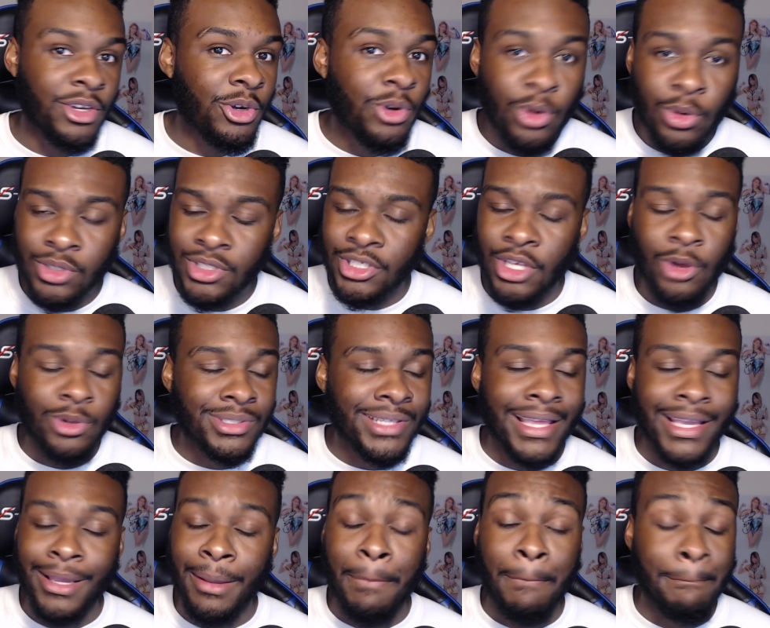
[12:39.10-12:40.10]
the Usos,
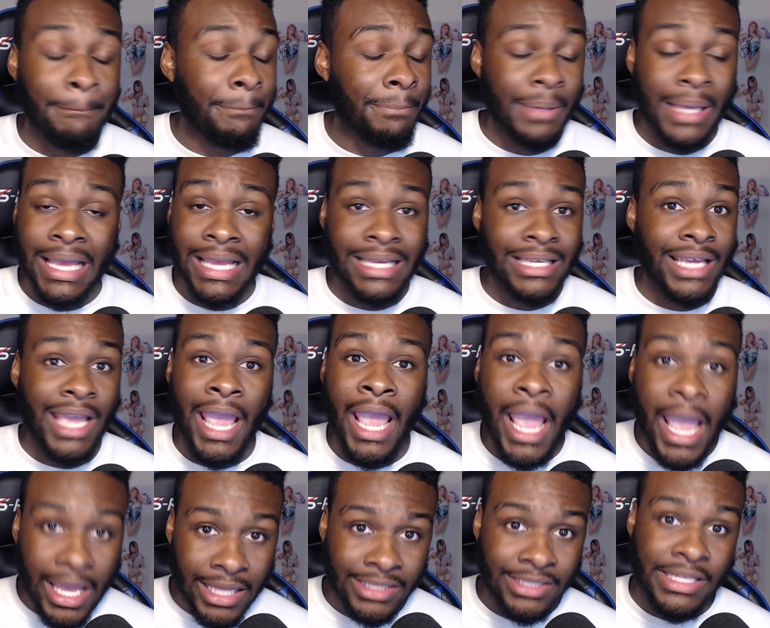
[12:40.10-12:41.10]
like
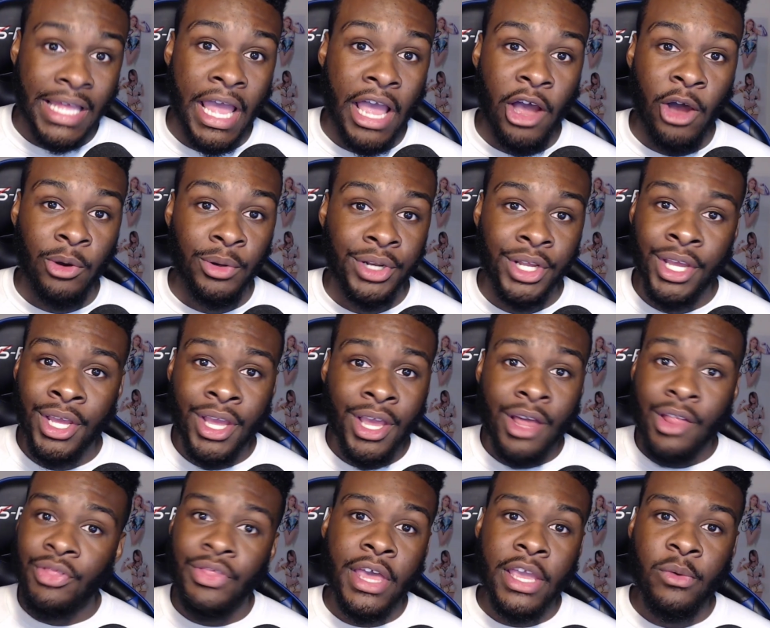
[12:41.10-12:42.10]
hands down,
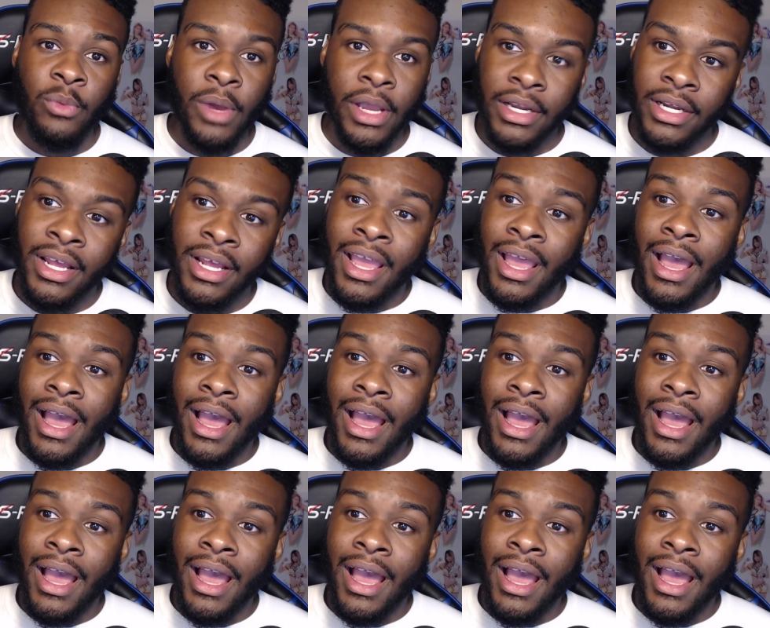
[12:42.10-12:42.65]
they win.